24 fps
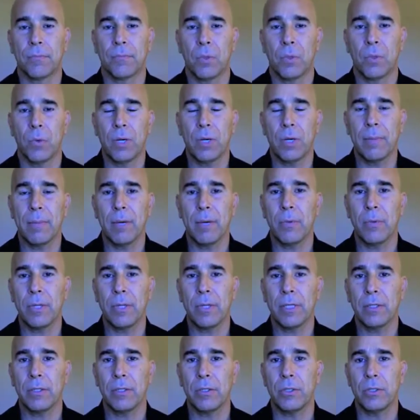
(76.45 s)
What am I willing
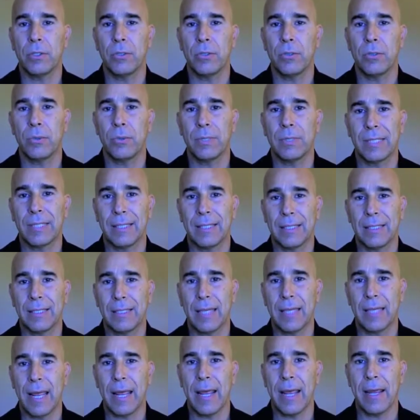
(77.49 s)
to do
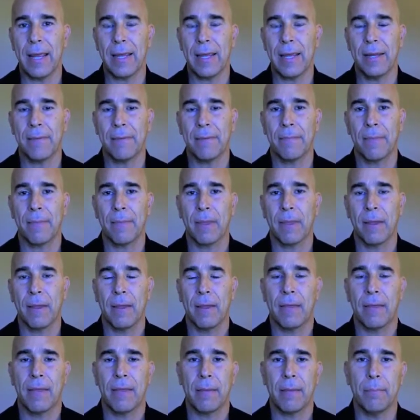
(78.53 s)
today
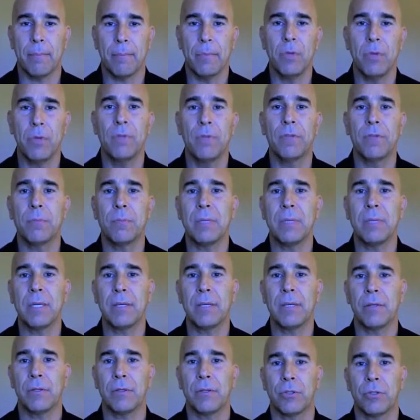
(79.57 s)
that moves me in
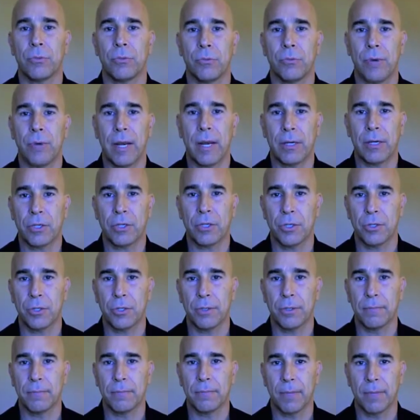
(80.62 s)
the
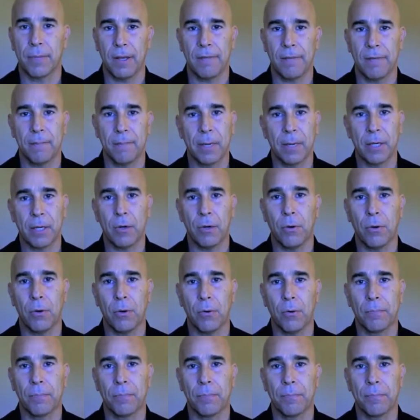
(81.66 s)
direction of my goal?